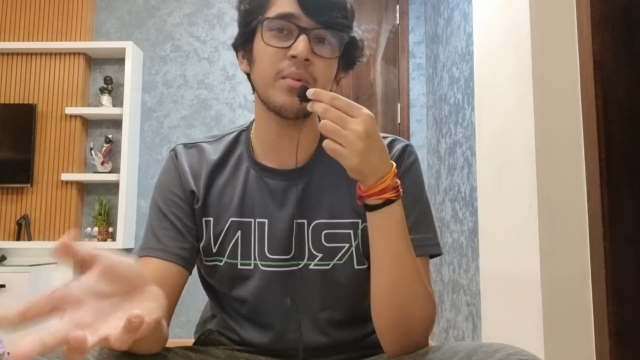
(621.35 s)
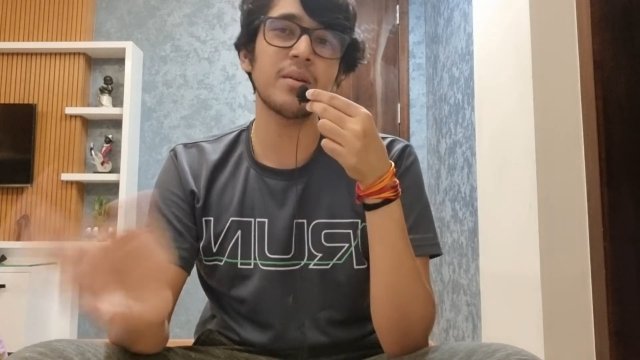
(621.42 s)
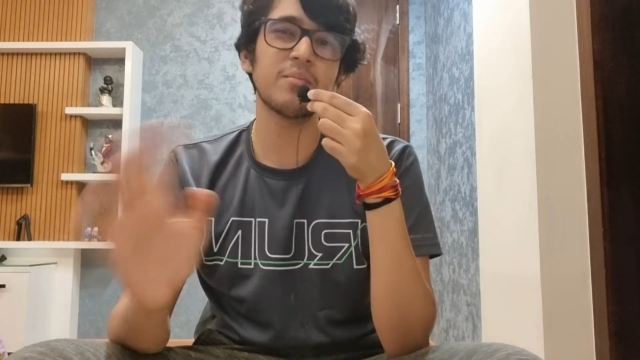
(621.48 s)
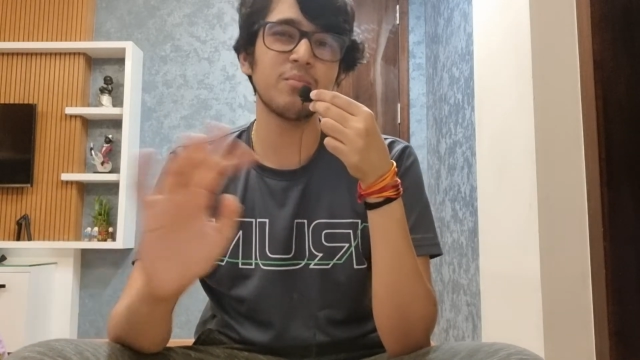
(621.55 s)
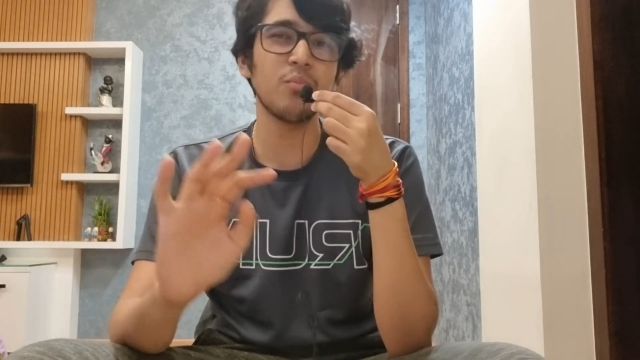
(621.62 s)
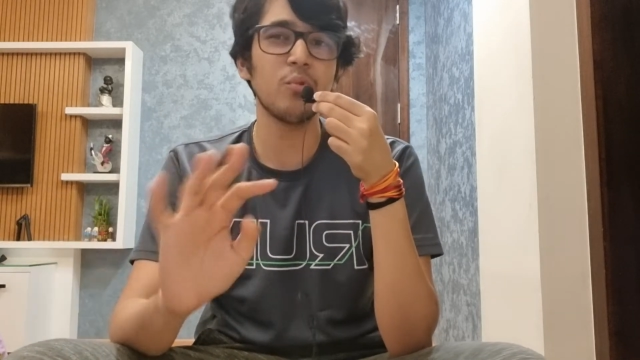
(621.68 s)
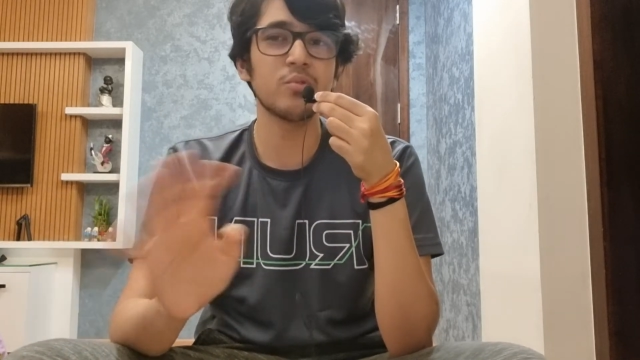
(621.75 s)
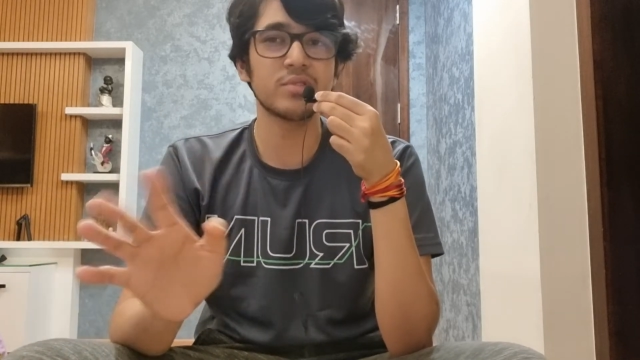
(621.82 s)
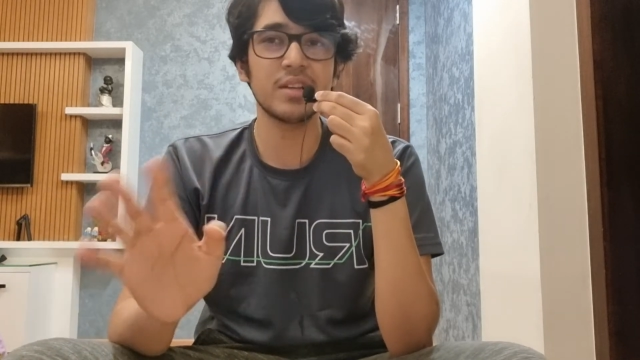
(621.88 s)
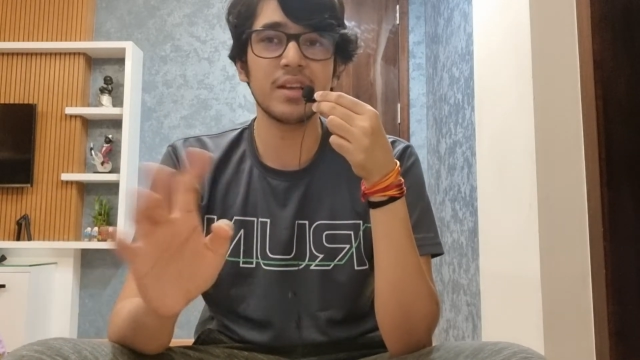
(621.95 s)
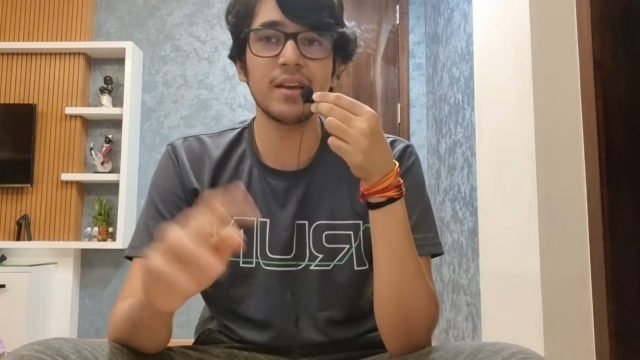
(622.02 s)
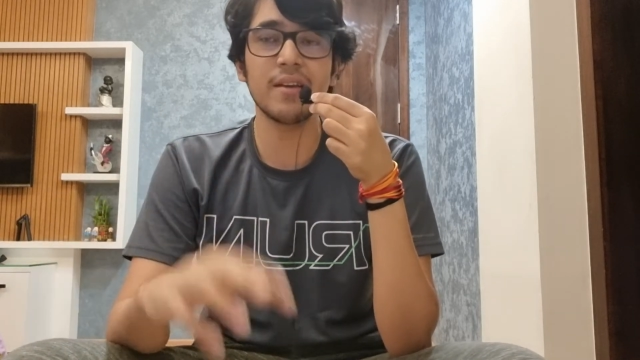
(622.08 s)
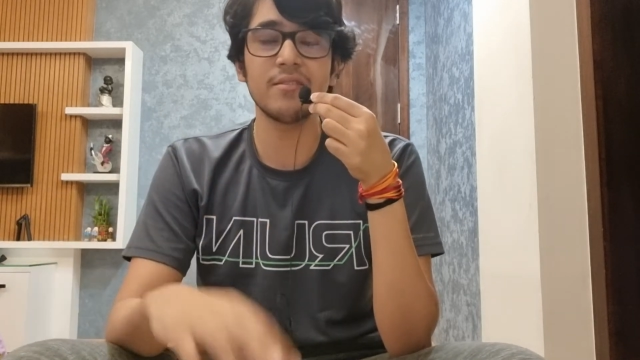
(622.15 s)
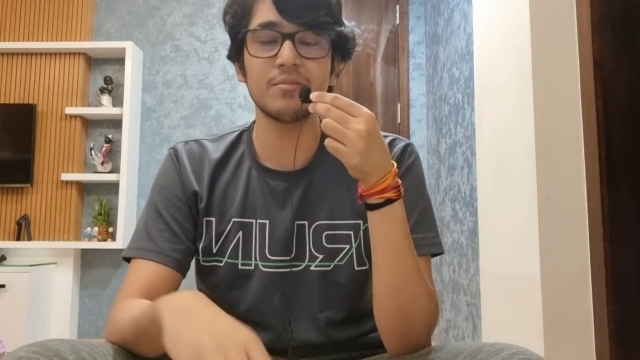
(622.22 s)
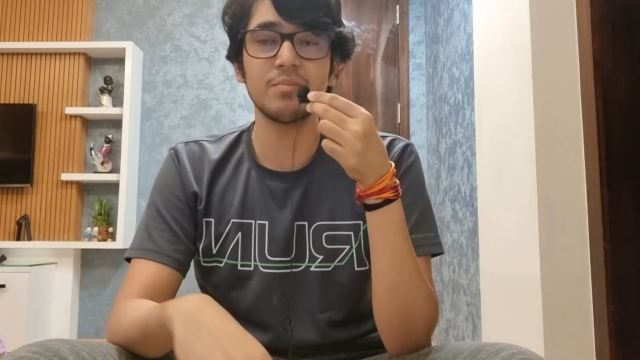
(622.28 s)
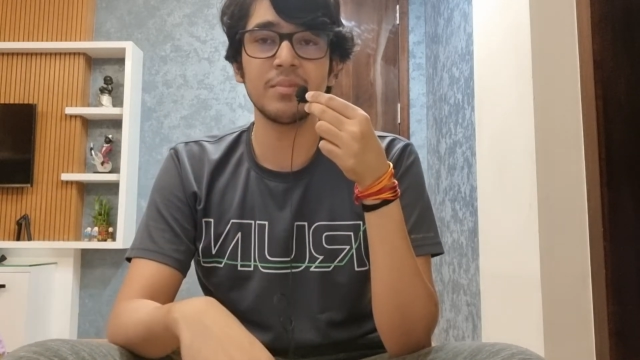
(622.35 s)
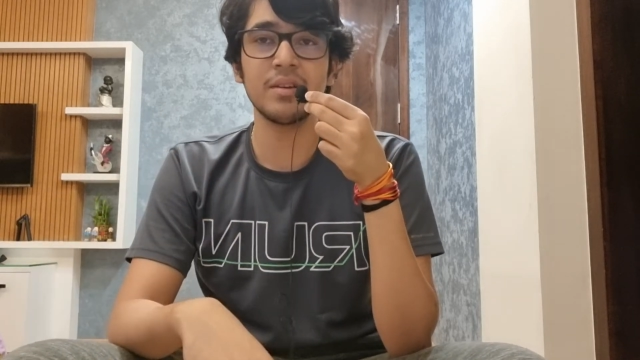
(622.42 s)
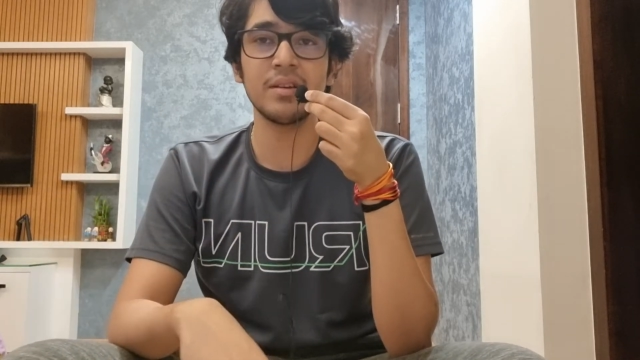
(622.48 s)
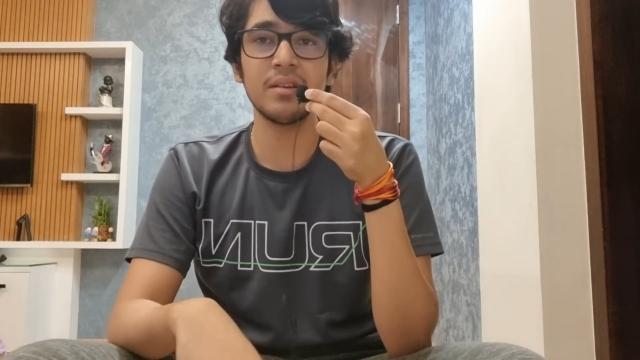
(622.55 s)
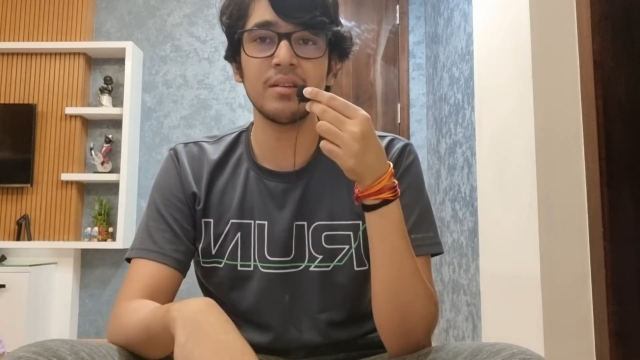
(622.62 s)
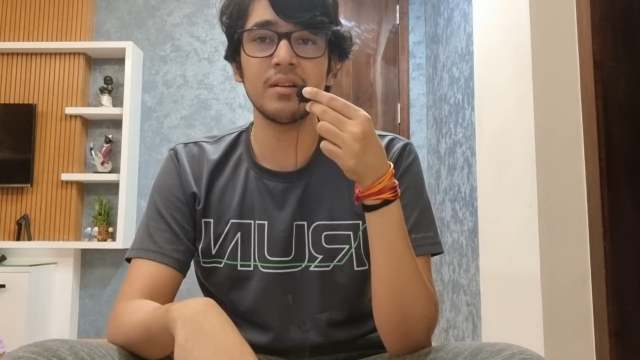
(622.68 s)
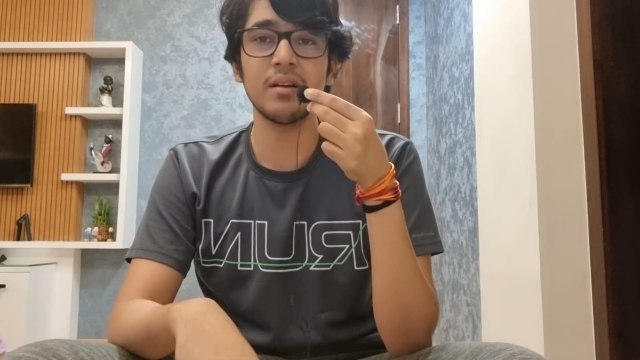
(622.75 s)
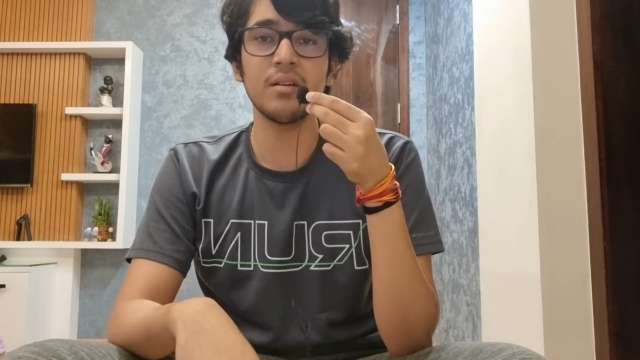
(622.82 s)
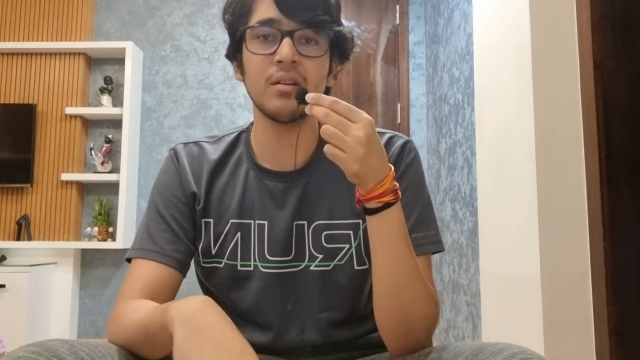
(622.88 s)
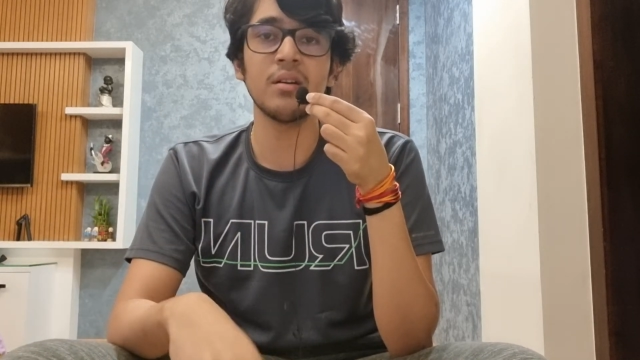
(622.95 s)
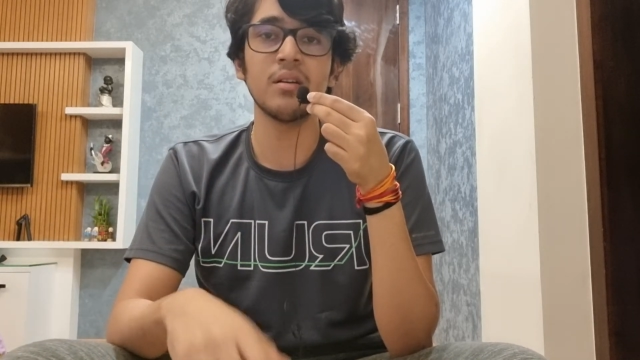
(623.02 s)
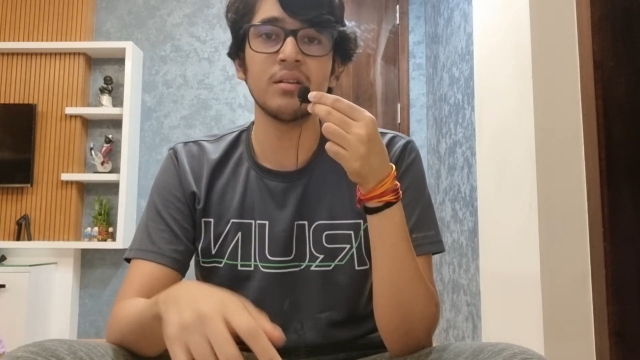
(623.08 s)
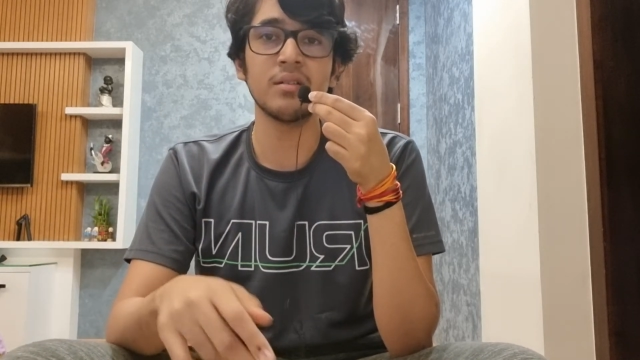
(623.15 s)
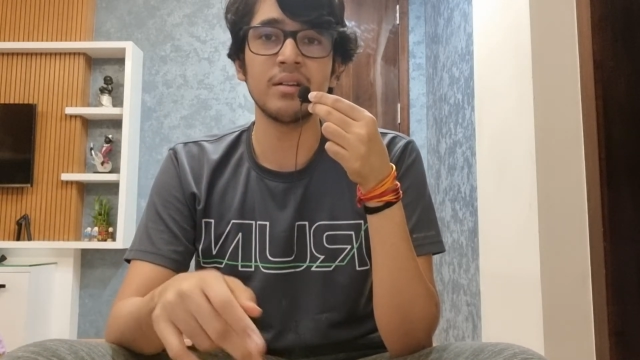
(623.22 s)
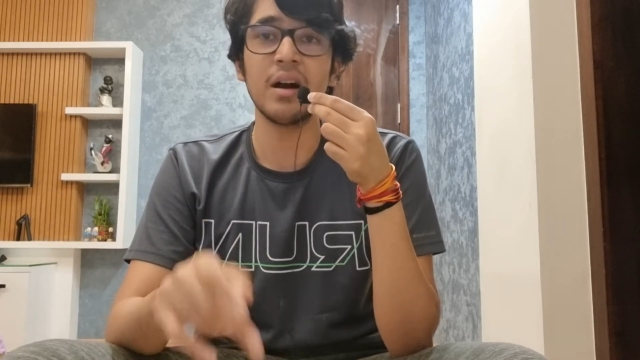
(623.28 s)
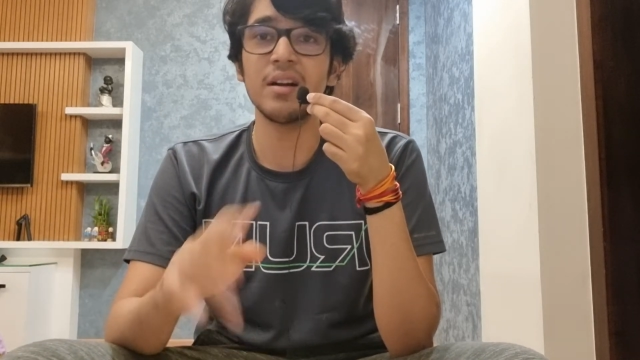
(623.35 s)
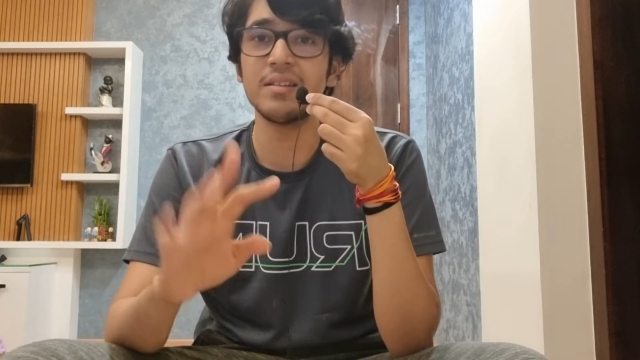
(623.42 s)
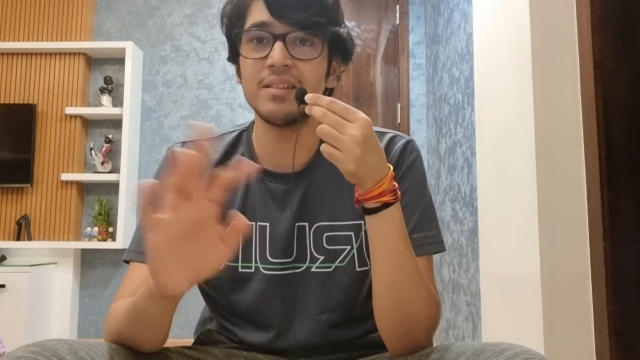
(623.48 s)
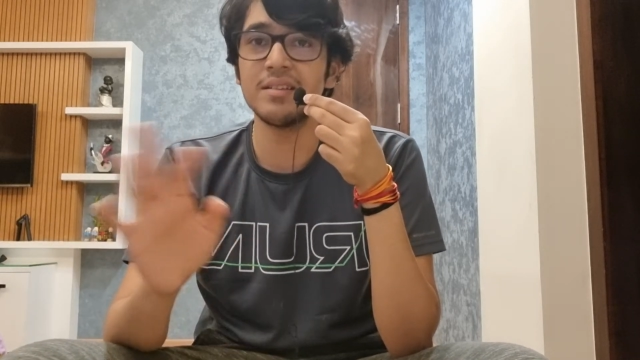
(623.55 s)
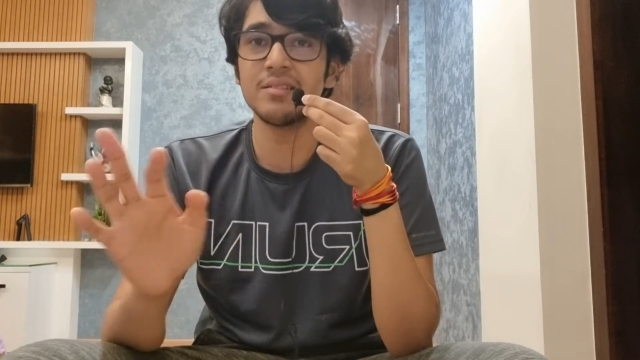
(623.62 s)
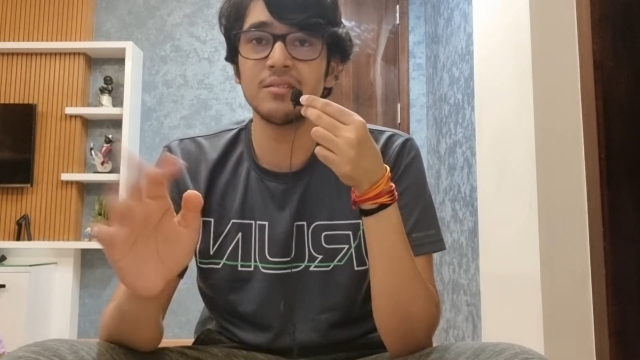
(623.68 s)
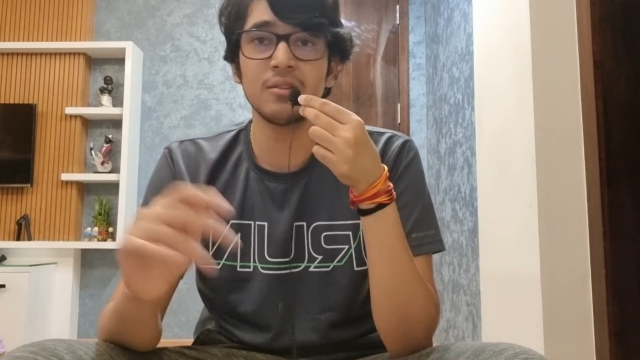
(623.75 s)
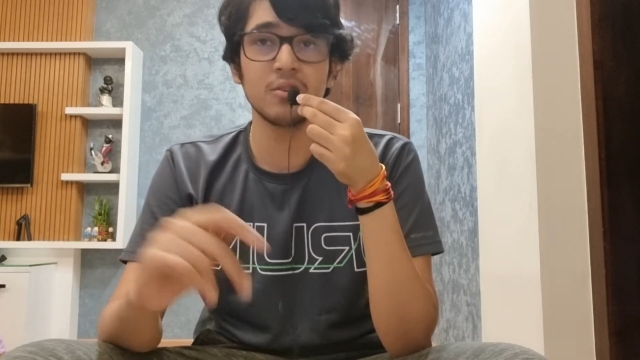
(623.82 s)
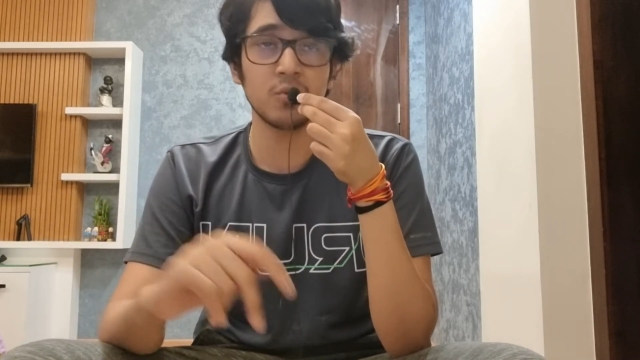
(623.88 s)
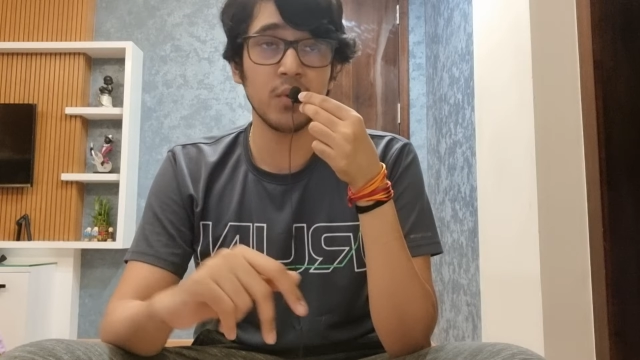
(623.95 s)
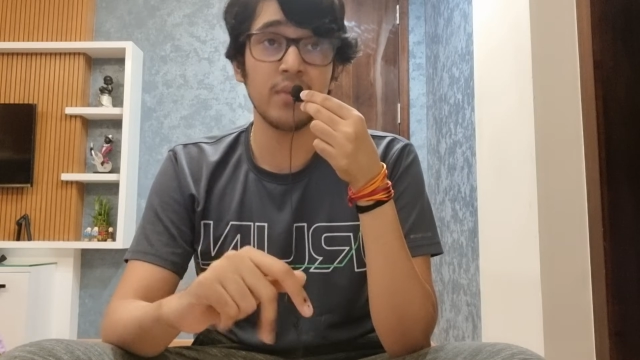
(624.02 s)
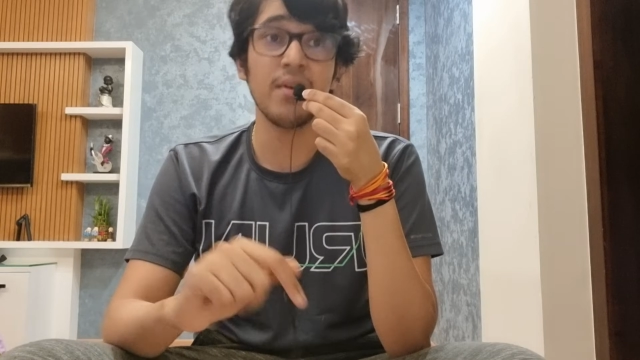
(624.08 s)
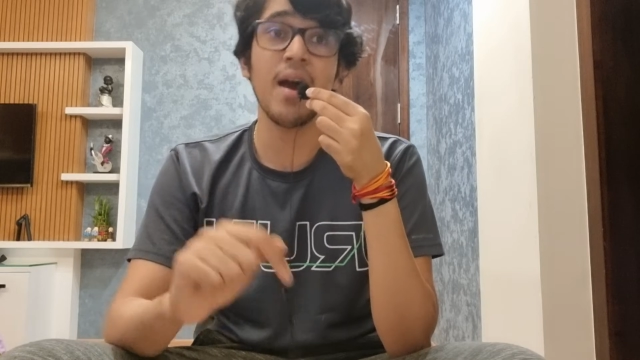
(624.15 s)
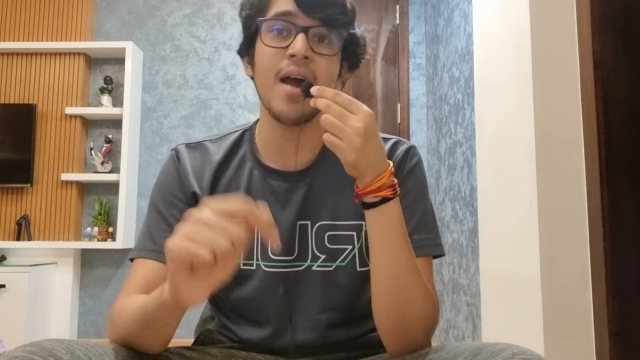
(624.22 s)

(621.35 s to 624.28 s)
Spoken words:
It mostly gives me a dessert vibe.